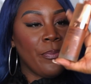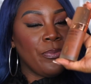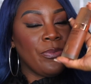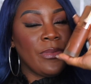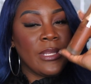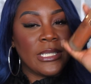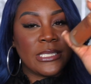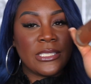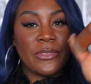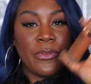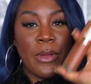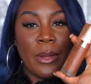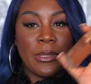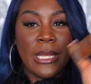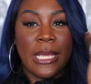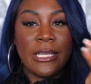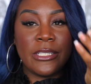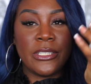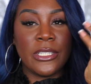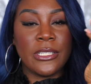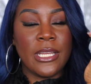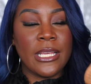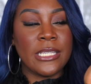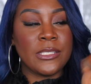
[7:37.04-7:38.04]
This
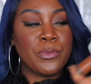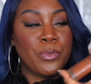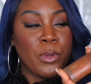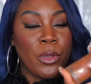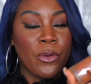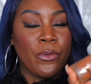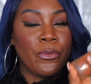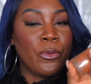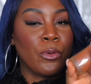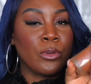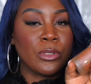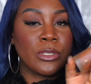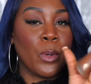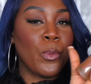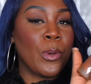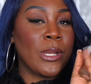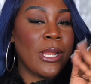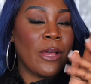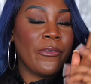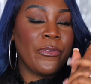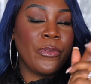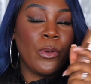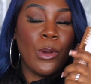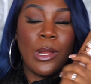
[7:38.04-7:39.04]
foundation is beautiful. So
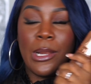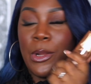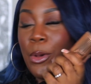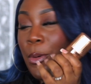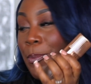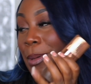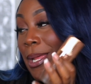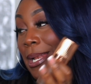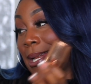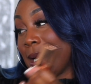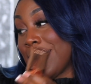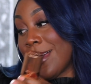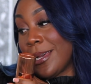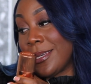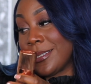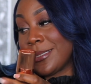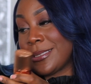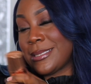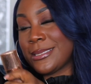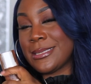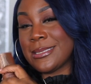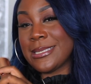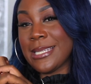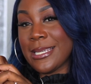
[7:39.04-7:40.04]
when I feel a little bit
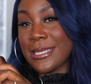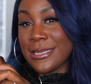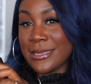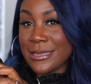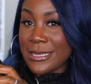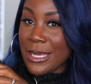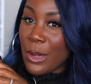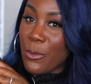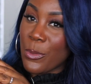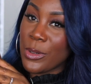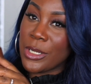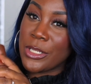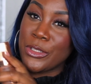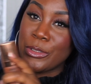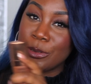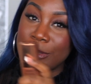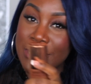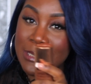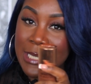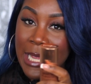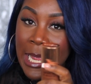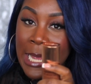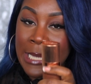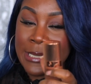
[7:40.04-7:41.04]
luxe, I want to
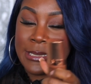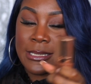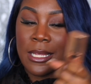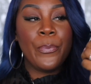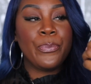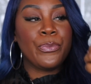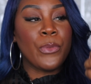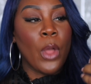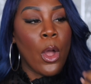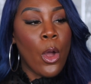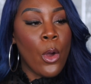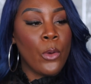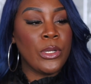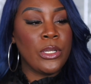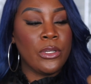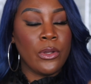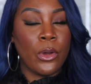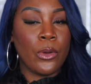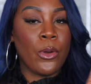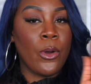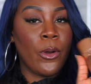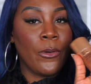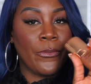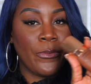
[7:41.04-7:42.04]
use this. The only
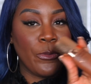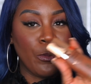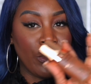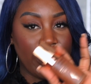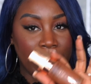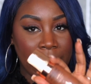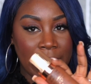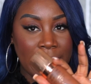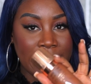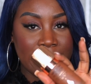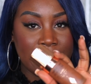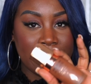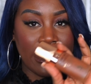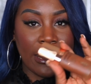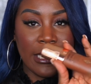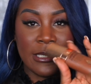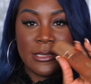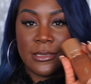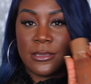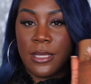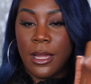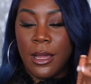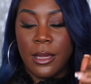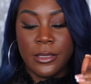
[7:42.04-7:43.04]
knockoff with this
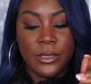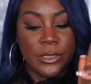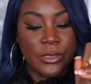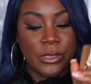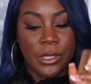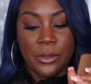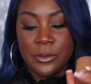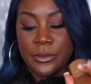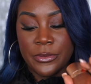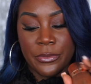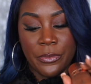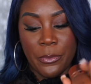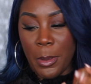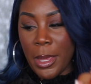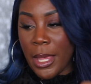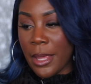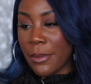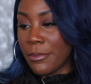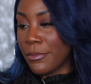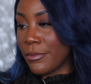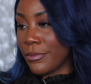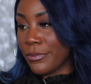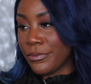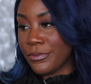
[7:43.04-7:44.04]
is the undertones for
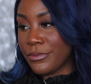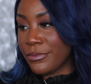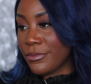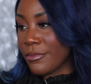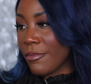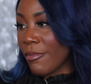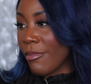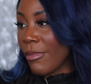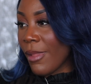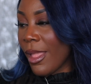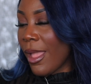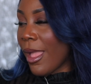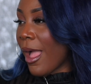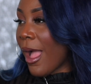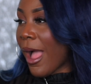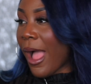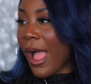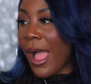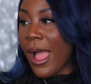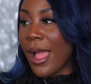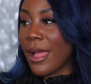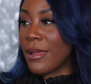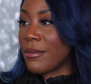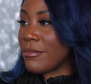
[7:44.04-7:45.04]
me.
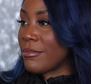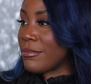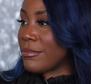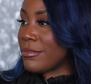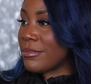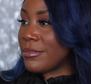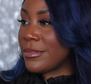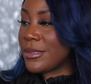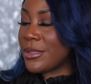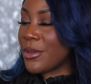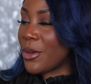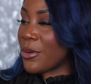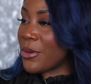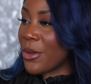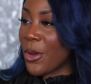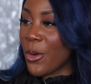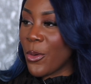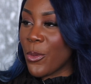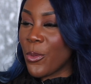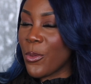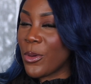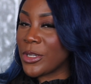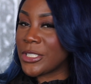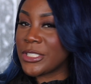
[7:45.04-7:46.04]
I don't
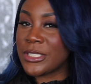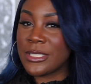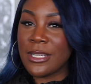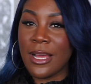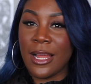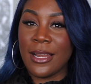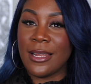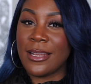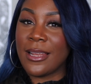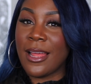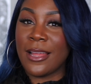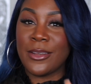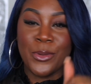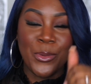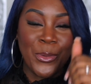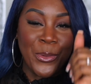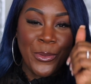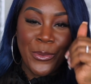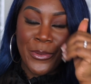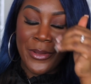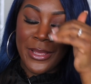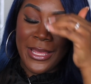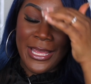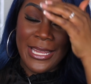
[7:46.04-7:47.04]
know what Charlotte I
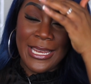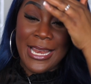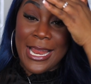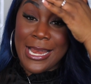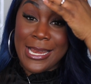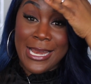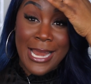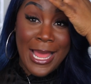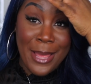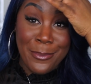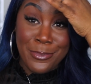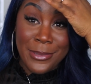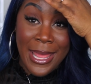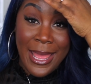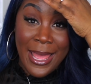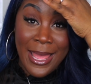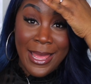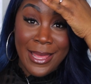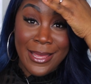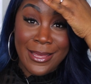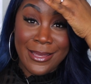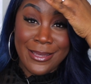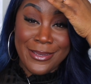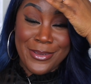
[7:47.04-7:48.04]
do in that lab
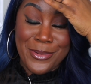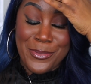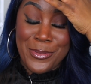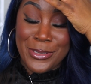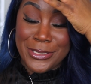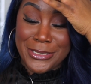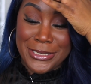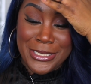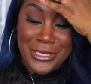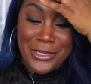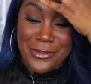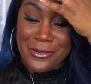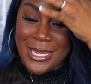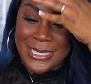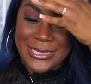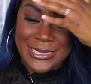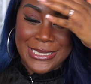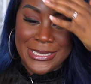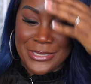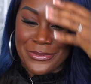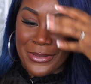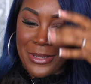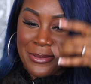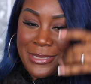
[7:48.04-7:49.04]
there when she creates
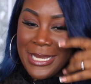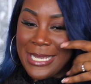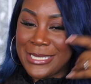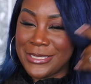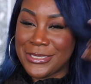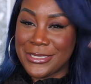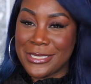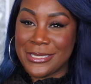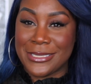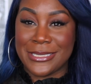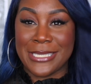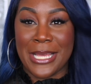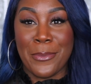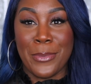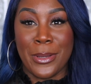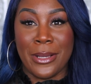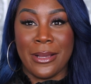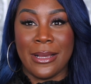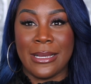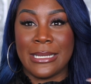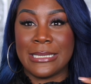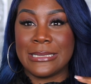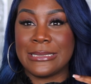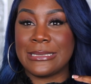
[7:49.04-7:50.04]
these foundations, yeah,
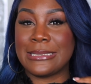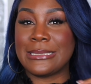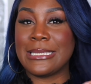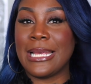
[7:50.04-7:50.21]
because